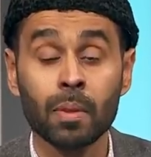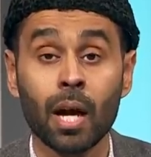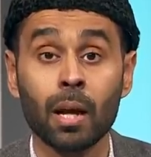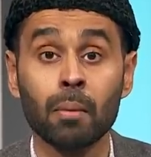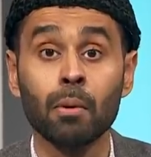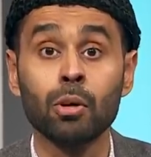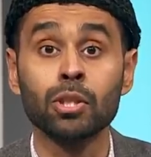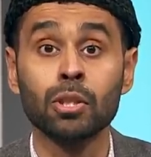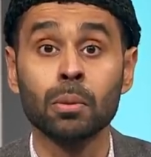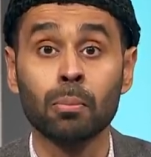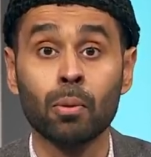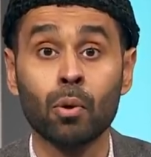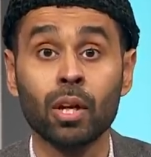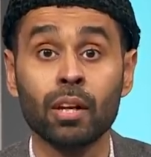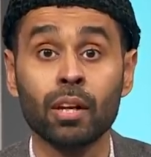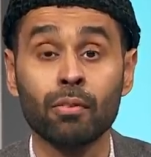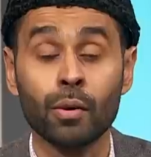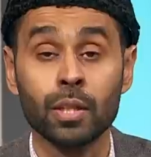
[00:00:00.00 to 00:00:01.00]
and most
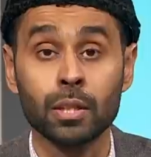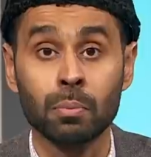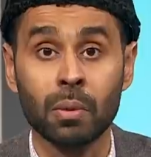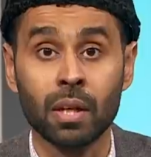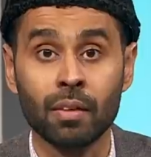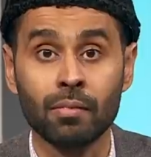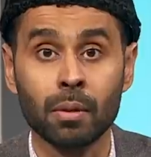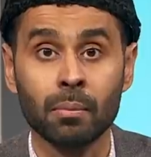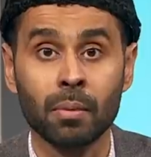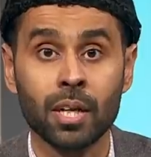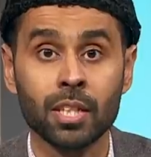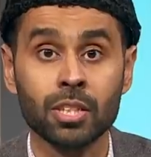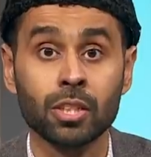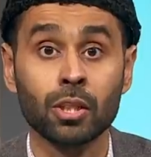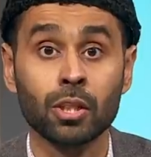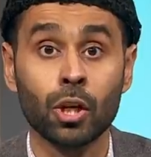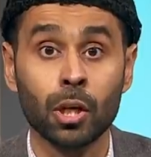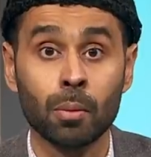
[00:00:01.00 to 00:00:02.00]
importantly for his beloved
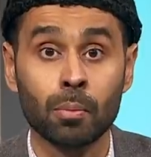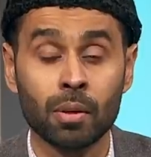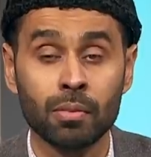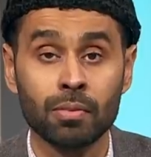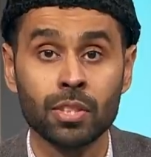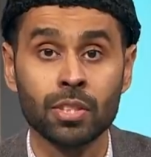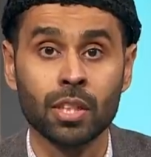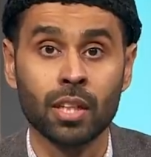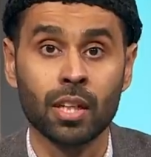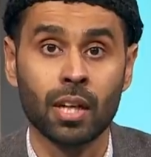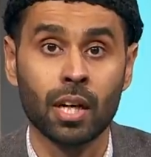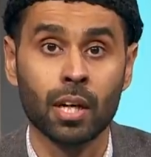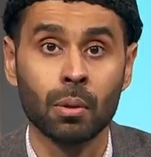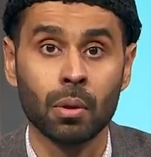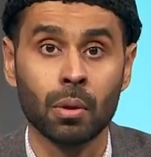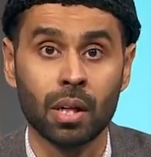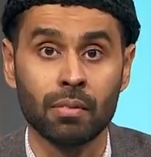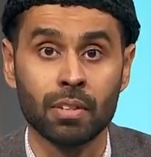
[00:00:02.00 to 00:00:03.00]
master, the Holy Prophet
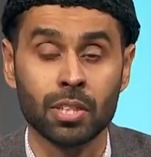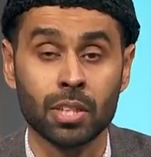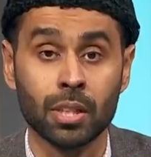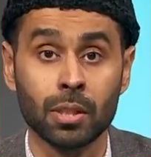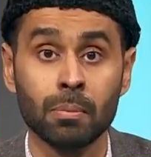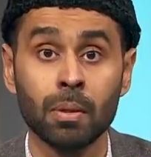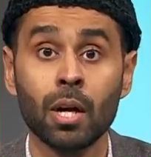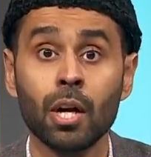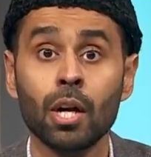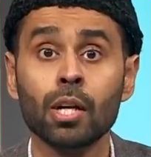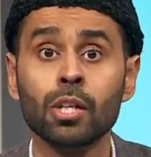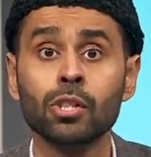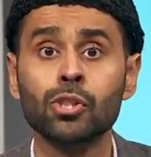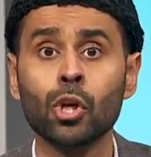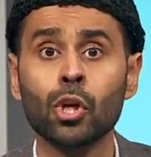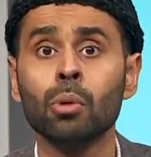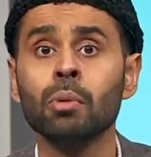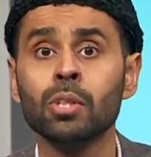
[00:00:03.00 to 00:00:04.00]
Sallallahu Alaihi Wasallam,
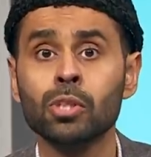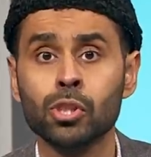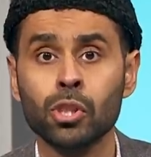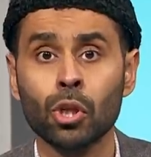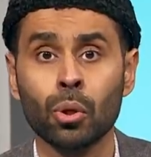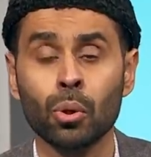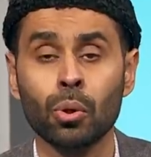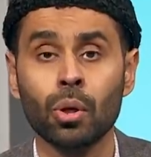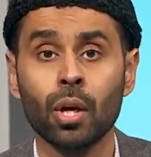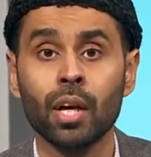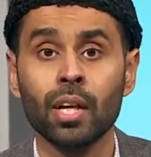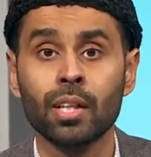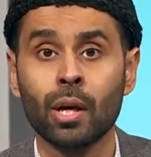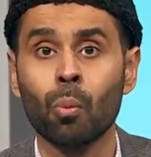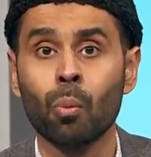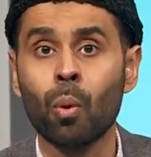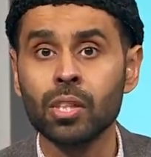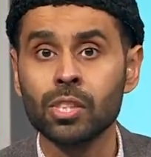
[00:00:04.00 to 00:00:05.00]
so much so
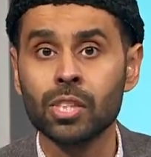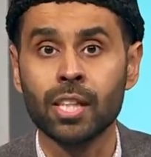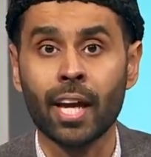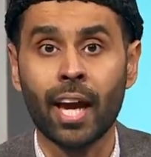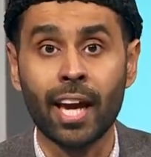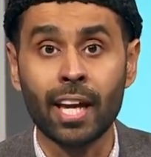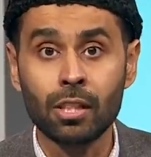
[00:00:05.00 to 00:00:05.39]
that once the